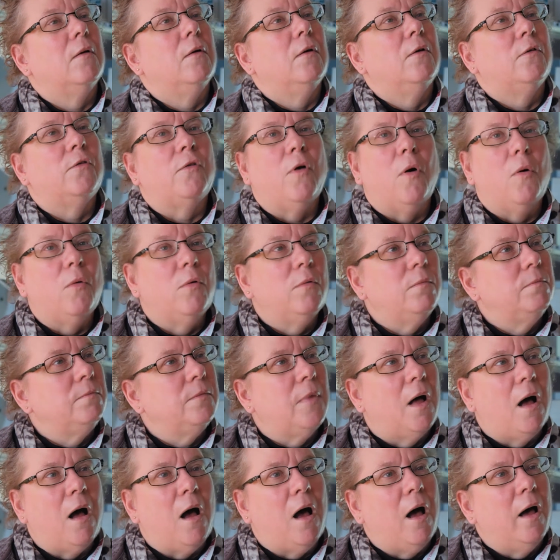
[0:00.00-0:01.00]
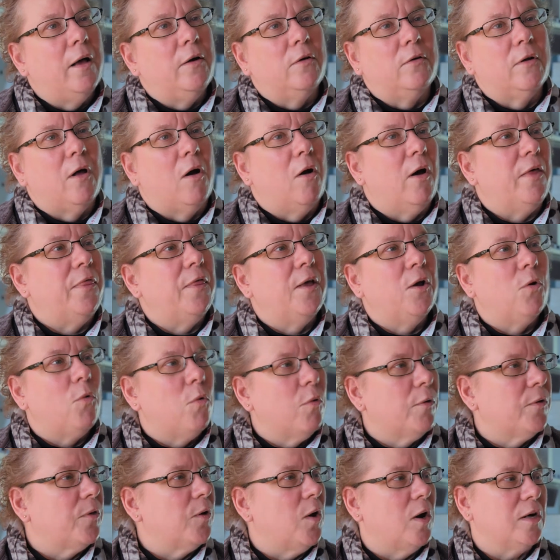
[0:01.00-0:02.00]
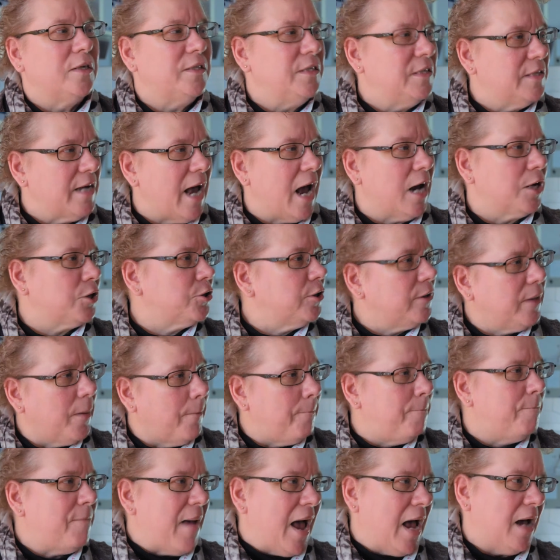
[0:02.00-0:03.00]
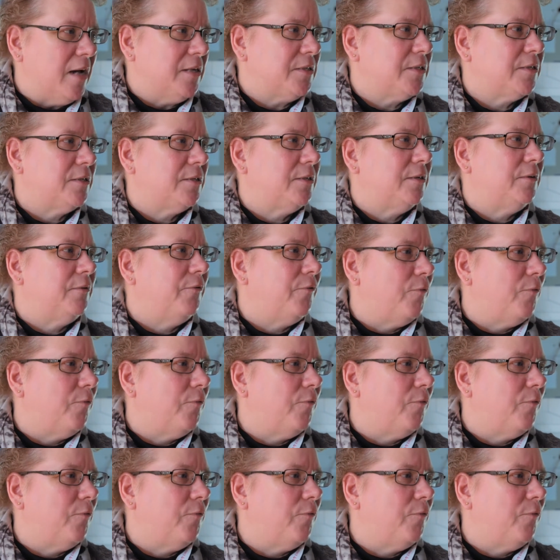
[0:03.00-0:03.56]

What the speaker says: So, I don't know. I think Orthodoxy is actually the best